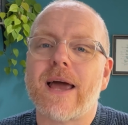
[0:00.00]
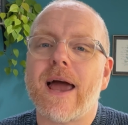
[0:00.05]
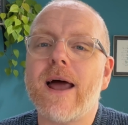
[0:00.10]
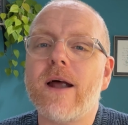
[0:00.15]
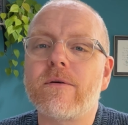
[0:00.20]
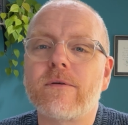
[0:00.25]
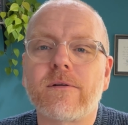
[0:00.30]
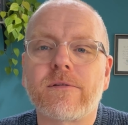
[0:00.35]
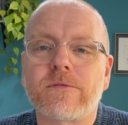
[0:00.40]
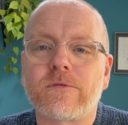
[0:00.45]

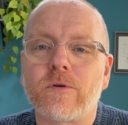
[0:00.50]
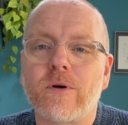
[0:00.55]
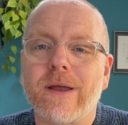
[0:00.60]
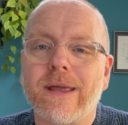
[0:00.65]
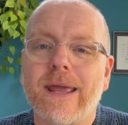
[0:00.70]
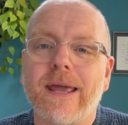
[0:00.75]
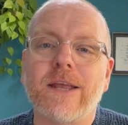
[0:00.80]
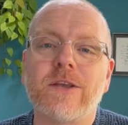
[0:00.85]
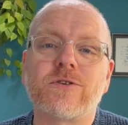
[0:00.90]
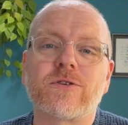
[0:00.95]
error-free
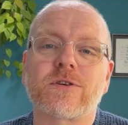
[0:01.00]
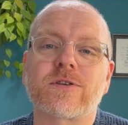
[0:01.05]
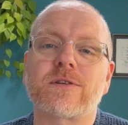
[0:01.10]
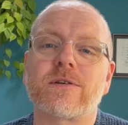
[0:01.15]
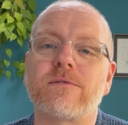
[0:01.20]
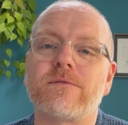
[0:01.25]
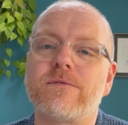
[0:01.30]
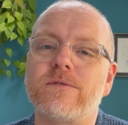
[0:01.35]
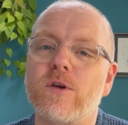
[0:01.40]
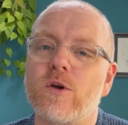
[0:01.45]
in just a
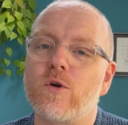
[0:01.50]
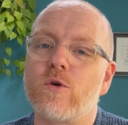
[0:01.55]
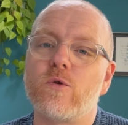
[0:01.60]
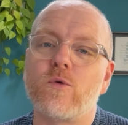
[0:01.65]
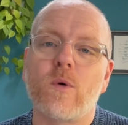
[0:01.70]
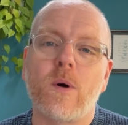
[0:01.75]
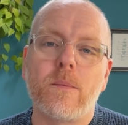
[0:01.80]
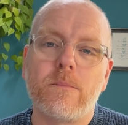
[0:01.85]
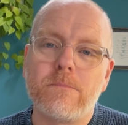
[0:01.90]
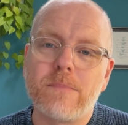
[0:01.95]

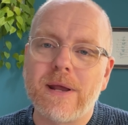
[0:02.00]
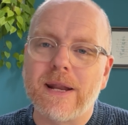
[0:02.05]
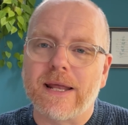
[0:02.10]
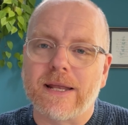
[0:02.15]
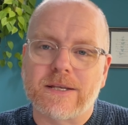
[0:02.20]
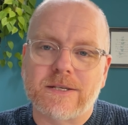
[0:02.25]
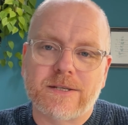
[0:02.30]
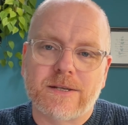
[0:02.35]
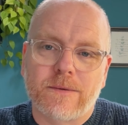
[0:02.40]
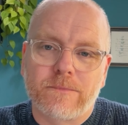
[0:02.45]
few
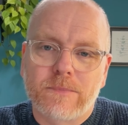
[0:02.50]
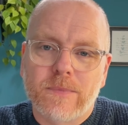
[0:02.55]
minutes.